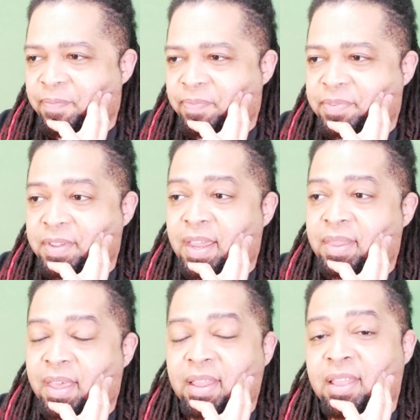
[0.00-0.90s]

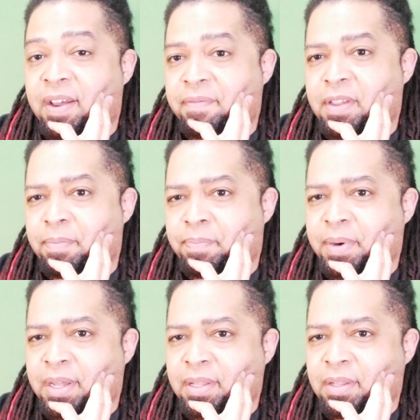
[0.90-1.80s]
saying they loved it,
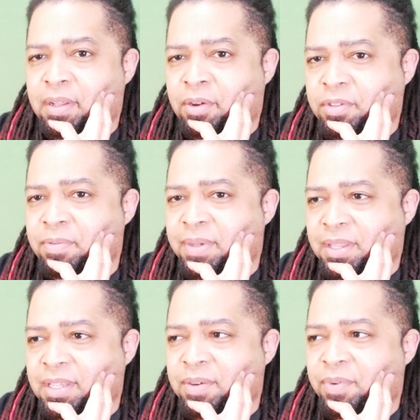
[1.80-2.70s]
but
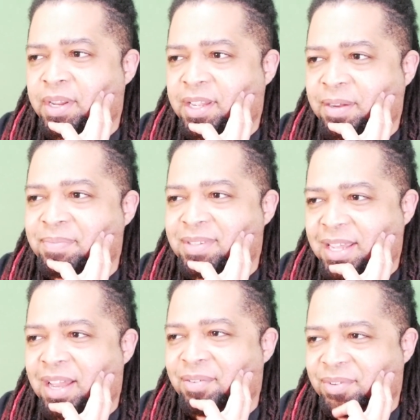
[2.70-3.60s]
ultimately when it comes
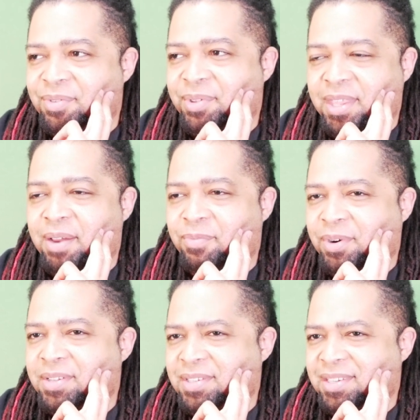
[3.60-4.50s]
down to it, that
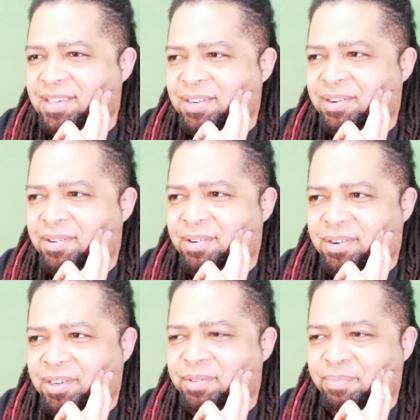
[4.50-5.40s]
wasn't a
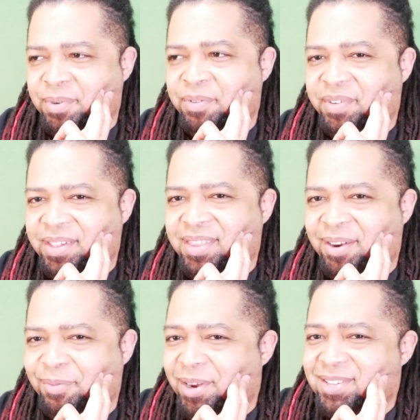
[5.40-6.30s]
good movie.
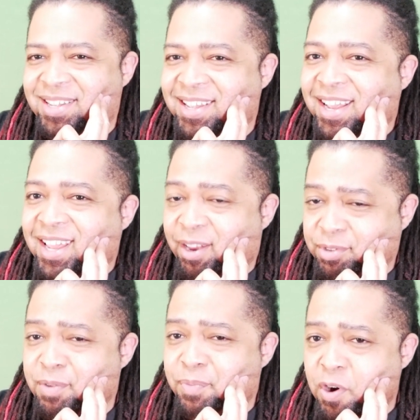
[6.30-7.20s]
It
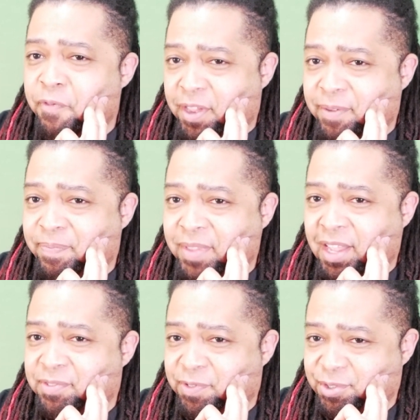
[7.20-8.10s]
was a movie,
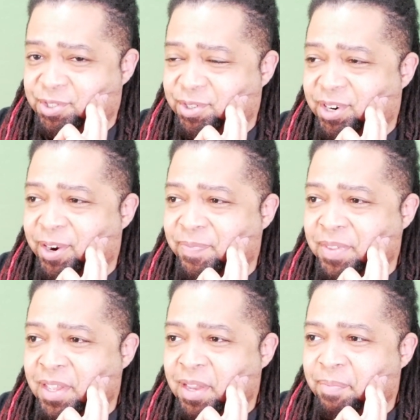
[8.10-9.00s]
that's for sure.
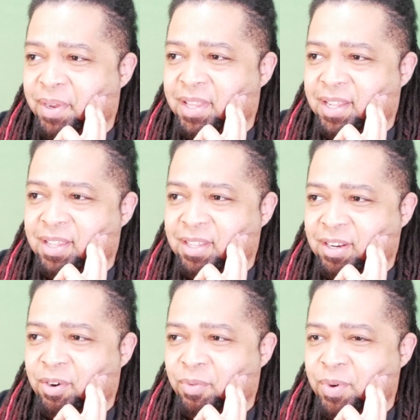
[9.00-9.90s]
But, you
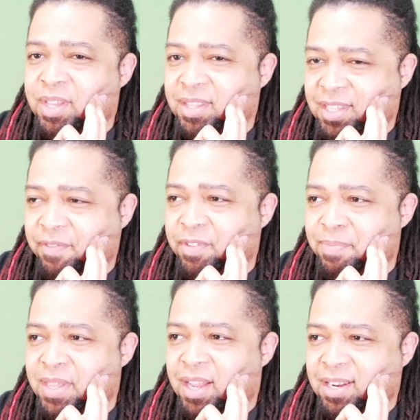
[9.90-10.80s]
know, we can definitely
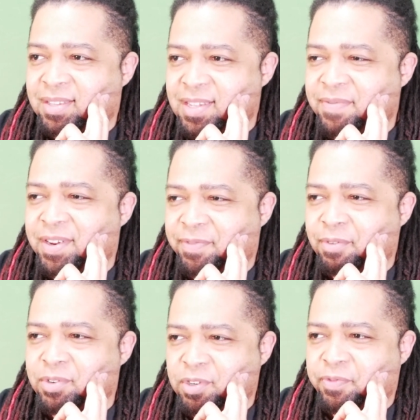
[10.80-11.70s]
be honest, even if it
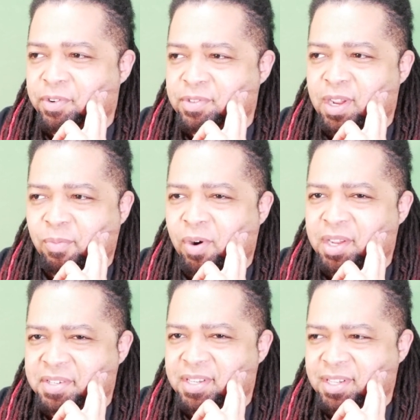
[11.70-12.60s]
was your first time
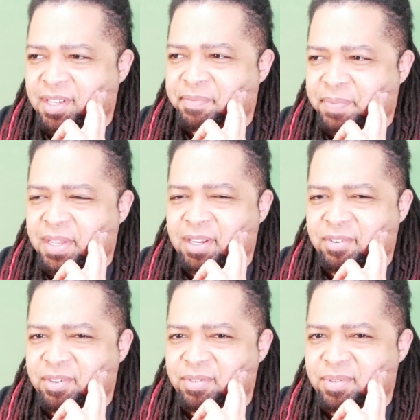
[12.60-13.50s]
watching, being
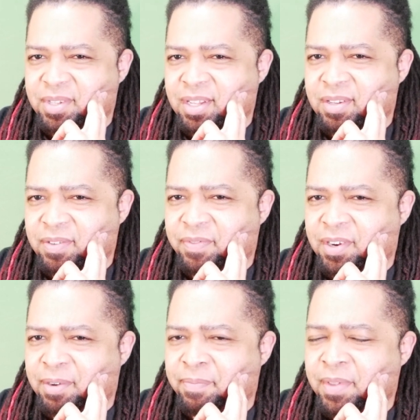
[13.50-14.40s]
introduced into
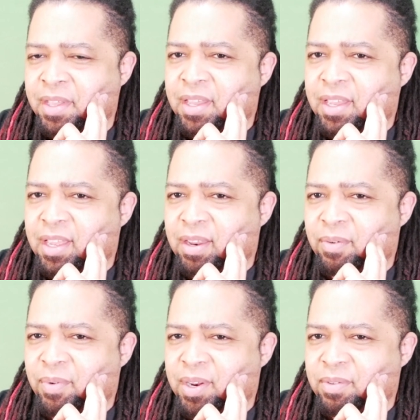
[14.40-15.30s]
Venom
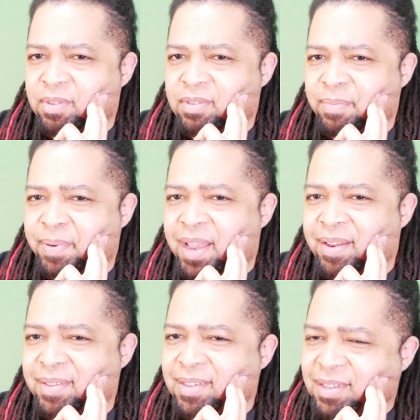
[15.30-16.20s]
and what it's
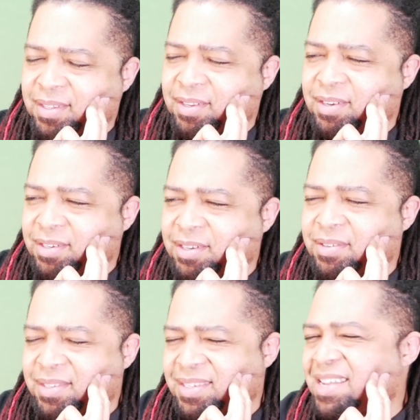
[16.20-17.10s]
about,
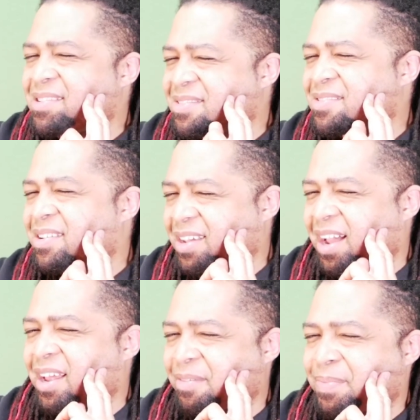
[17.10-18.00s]
there's things you can
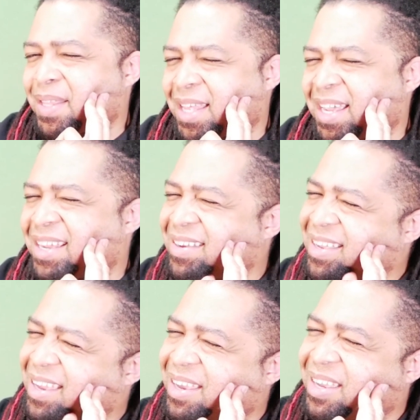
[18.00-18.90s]
kind of be like,
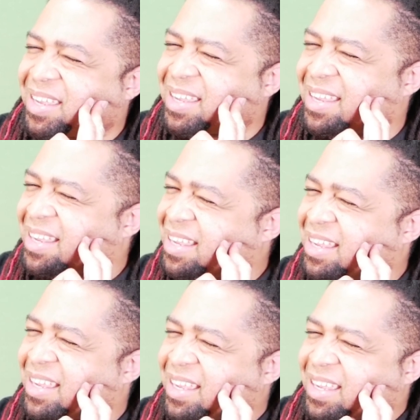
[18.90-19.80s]
okay,
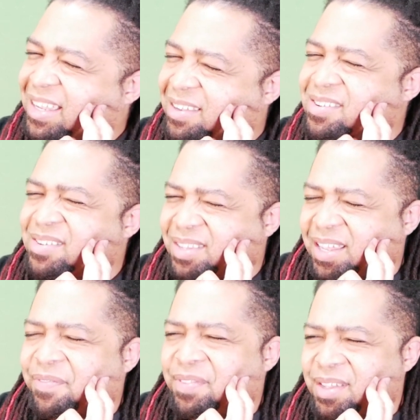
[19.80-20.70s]
you
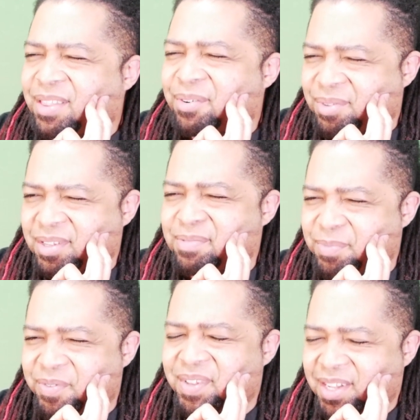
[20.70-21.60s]
definitely threw this
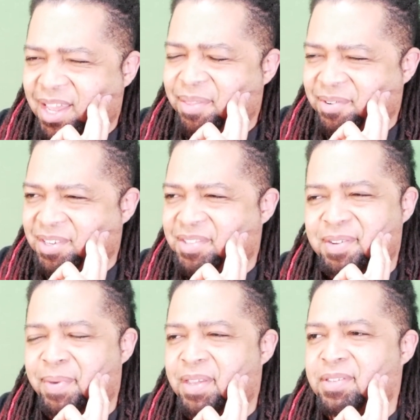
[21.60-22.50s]
movie together just
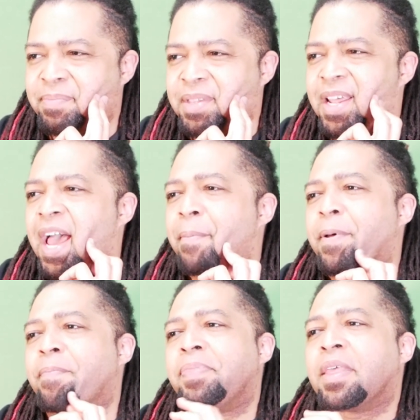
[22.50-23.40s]
to make something
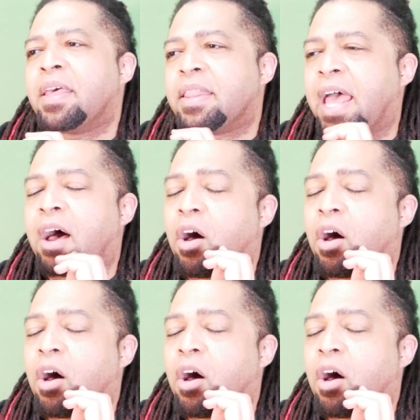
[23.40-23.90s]
happen. Now,